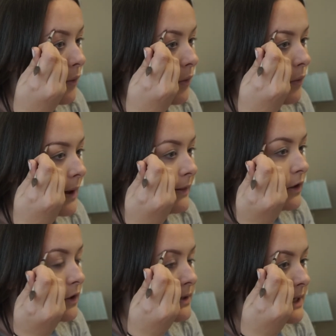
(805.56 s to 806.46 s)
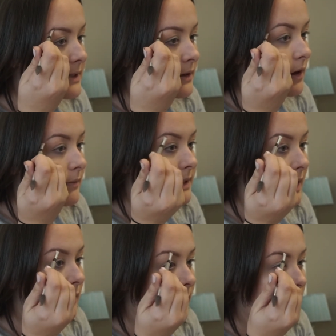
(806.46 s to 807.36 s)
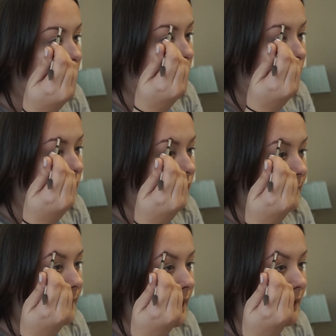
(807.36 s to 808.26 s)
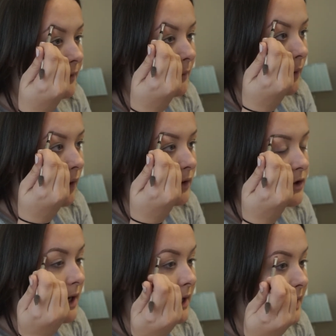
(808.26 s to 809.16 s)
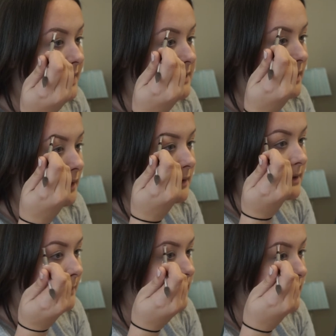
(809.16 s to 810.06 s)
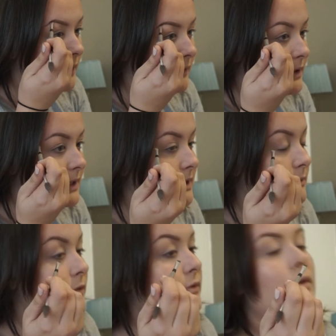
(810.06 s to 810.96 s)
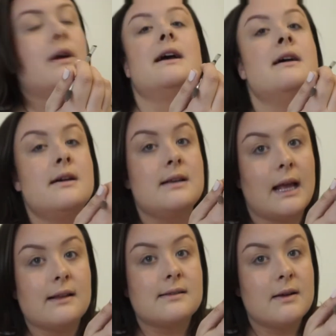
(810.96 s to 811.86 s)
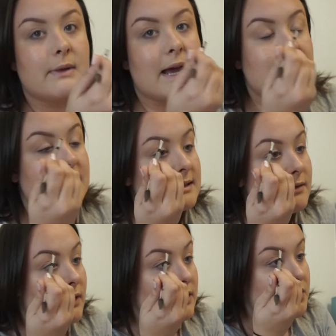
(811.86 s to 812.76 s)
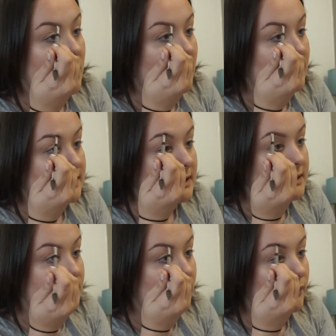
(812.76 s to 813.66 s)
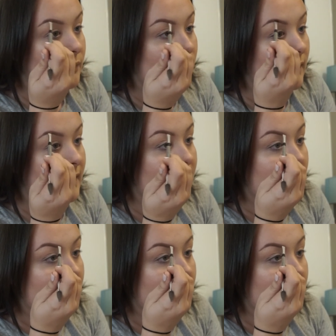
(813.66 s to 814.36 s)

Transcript: when the new season comes out, I'm like, oh god, I'm gonna have to watch at least the last episode of the season before it, in some cases the entire season before it,